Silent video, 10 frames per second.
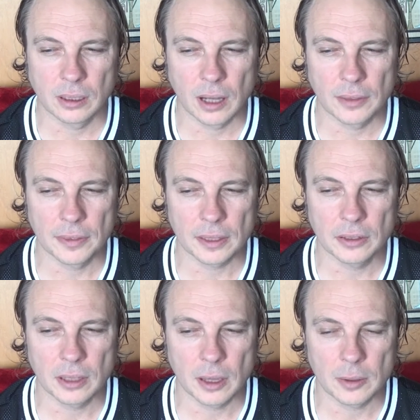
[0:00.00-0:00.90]
think
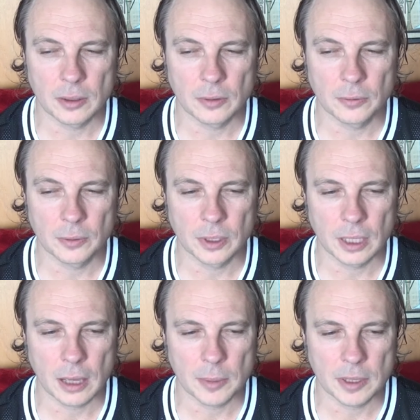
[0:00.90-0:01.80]

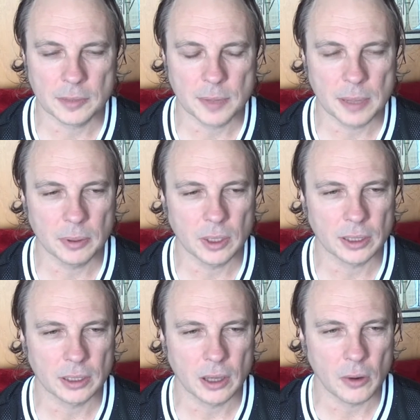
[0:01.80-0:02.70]
there's people like
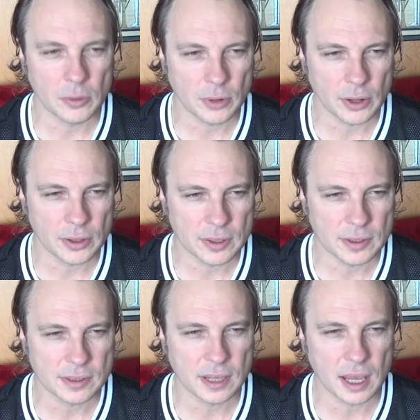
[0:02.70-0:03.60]
the Coen
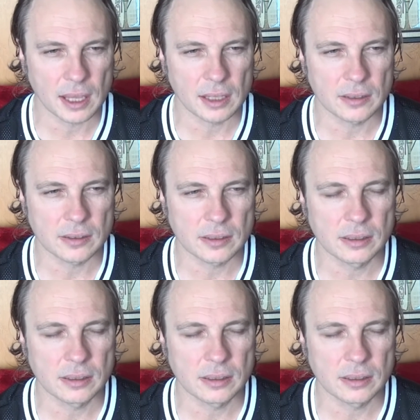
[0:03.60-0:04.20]
brothers and